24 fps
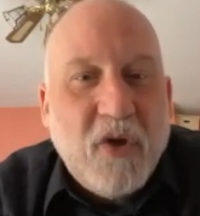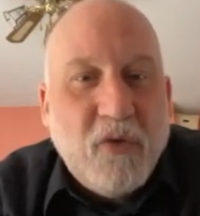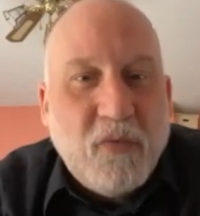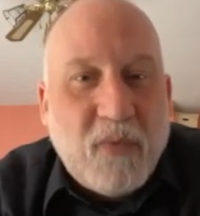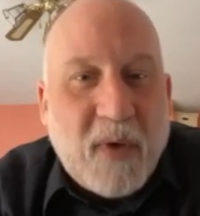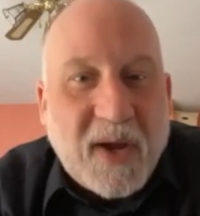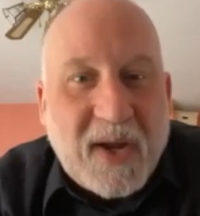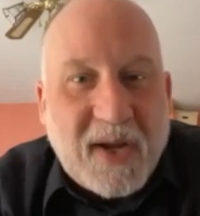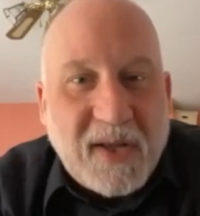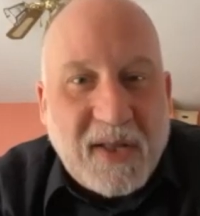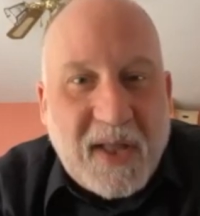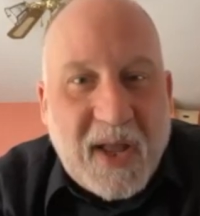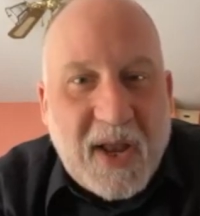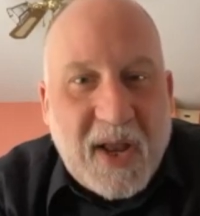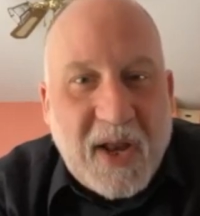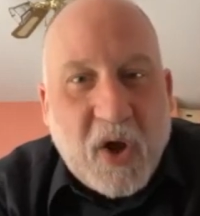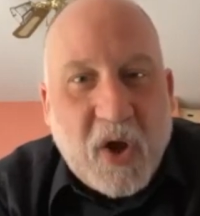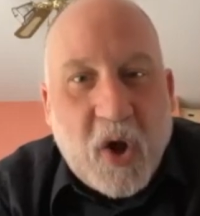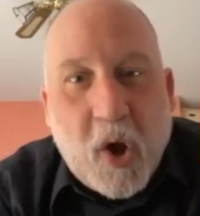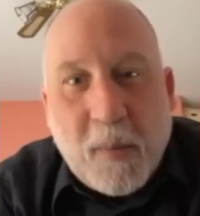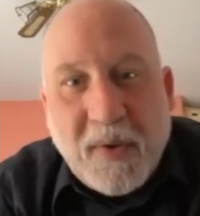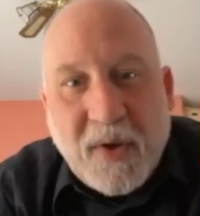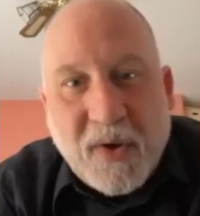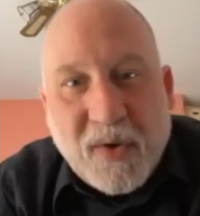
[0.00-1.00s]
regulating
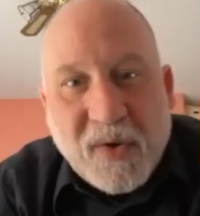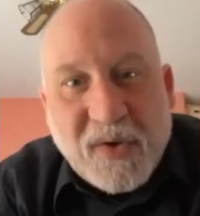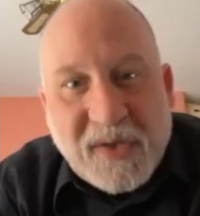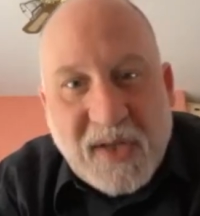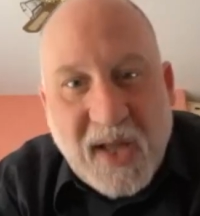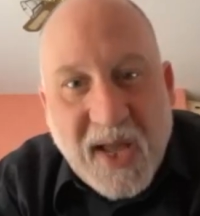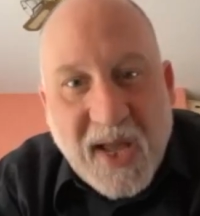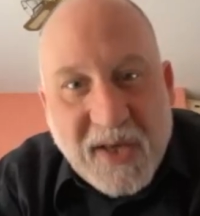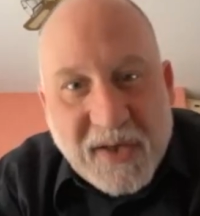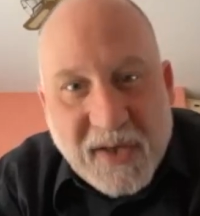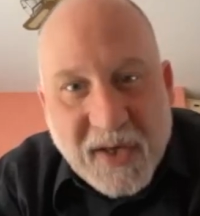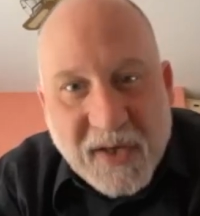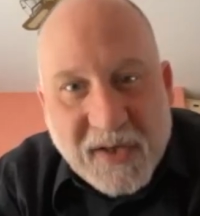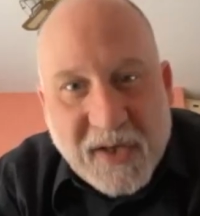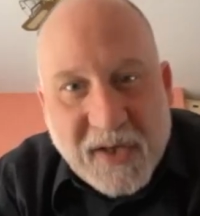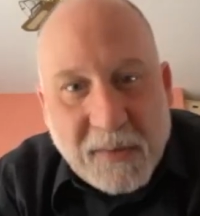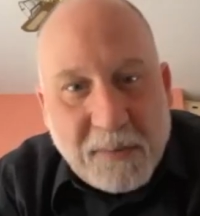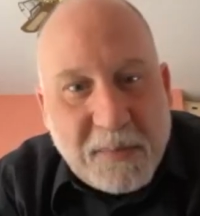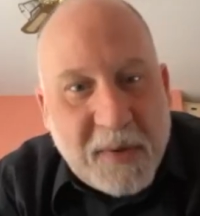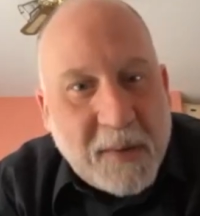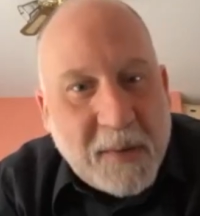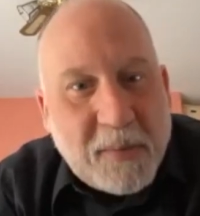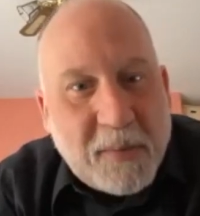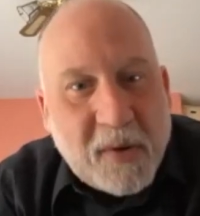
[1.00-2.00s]
homeostasis
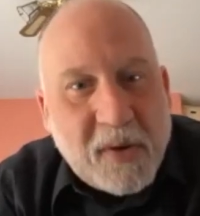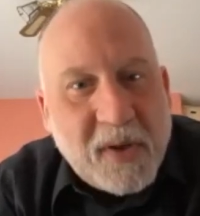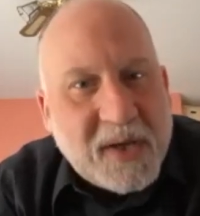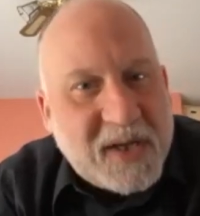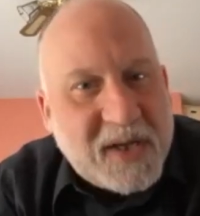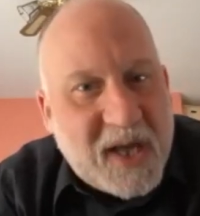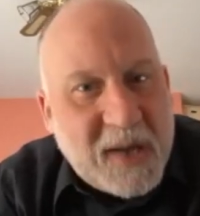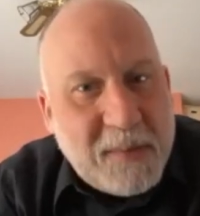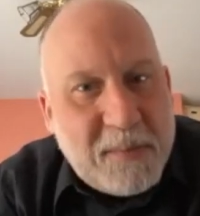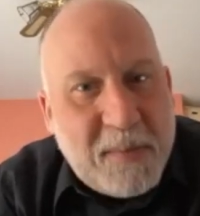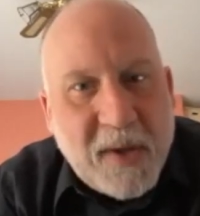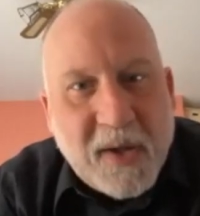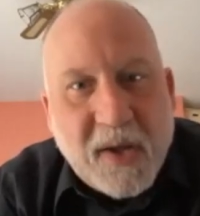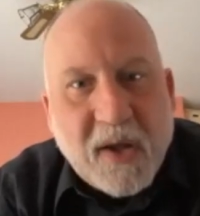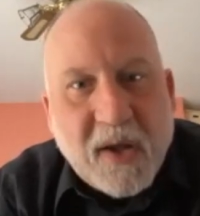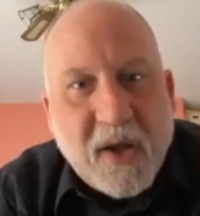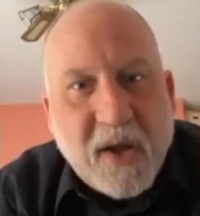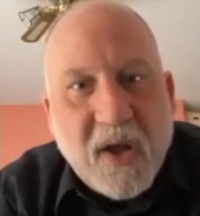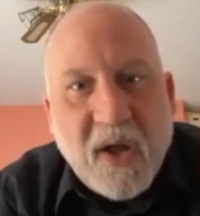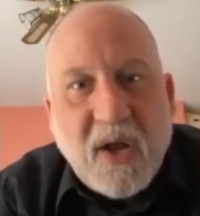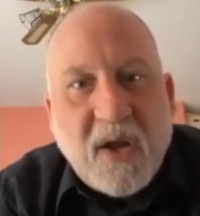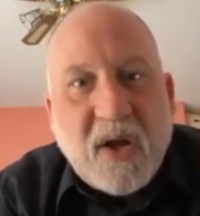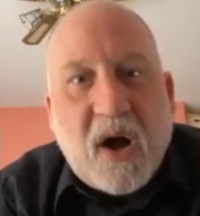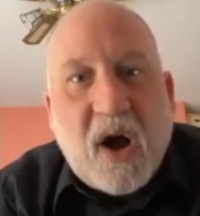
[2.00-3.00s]
in people and keeping
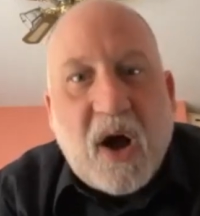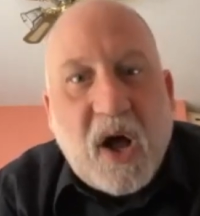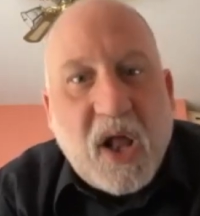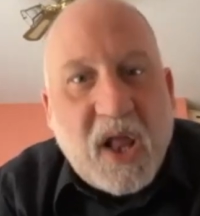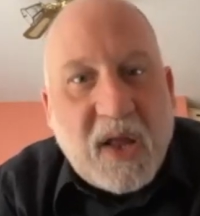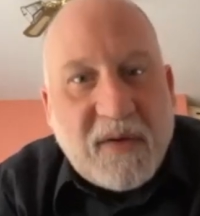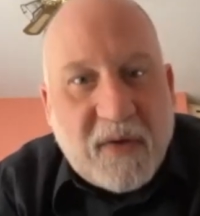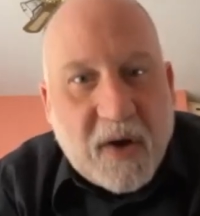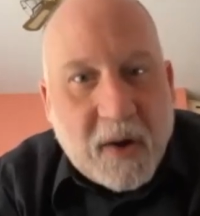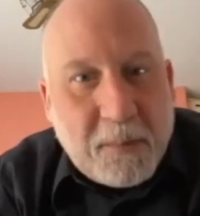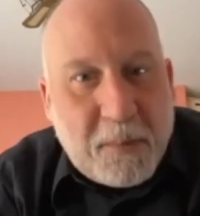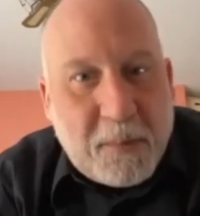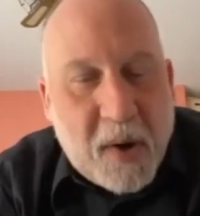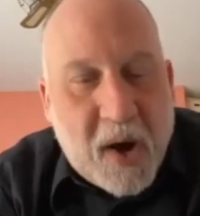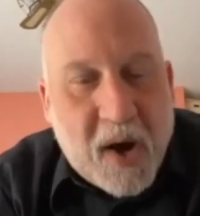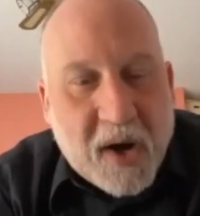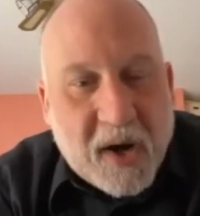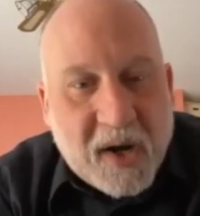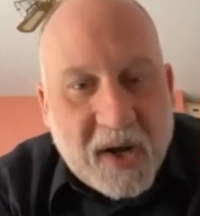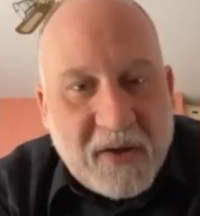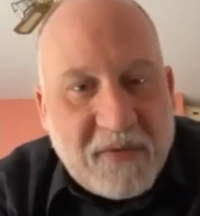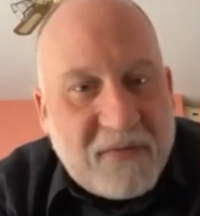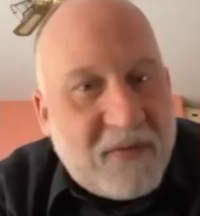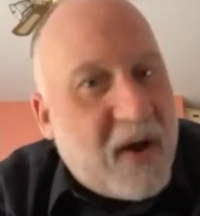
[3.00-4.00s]
all of our
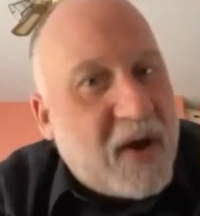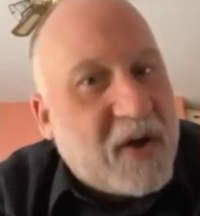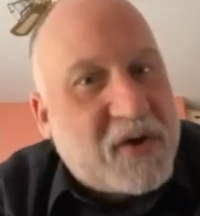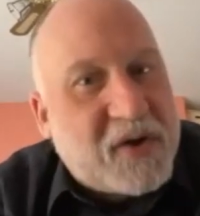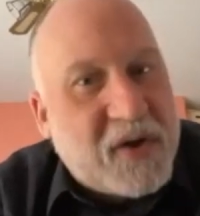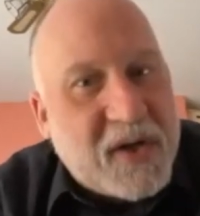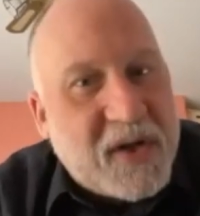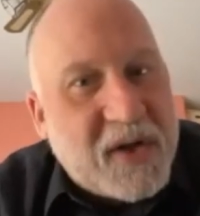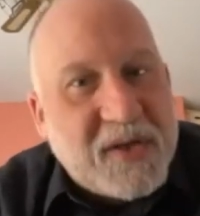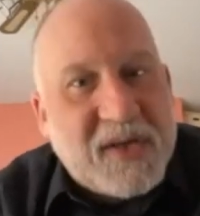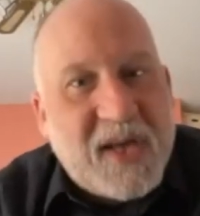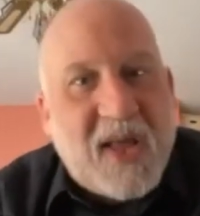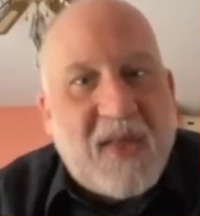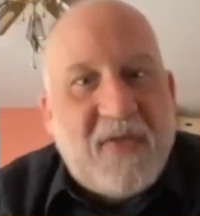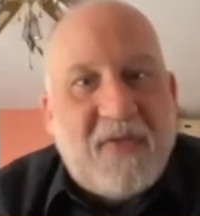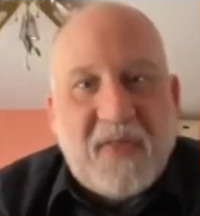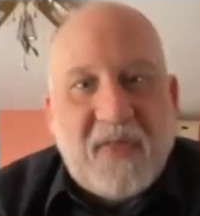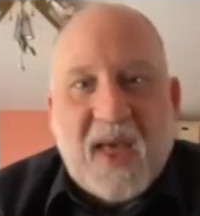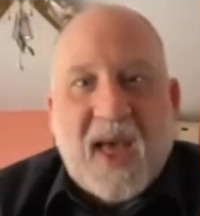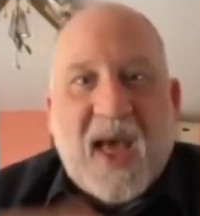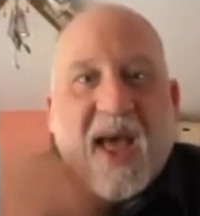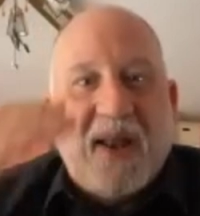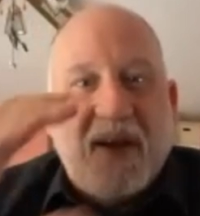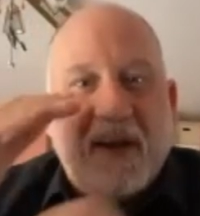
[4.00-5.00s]
bodily functions in
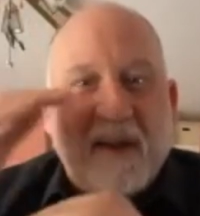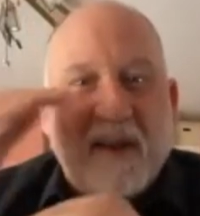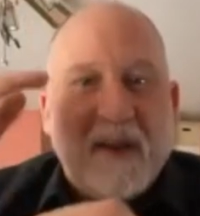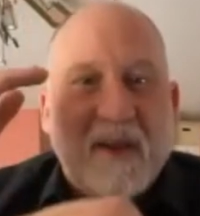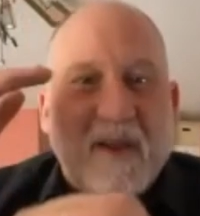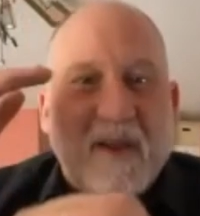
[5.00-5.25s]
that,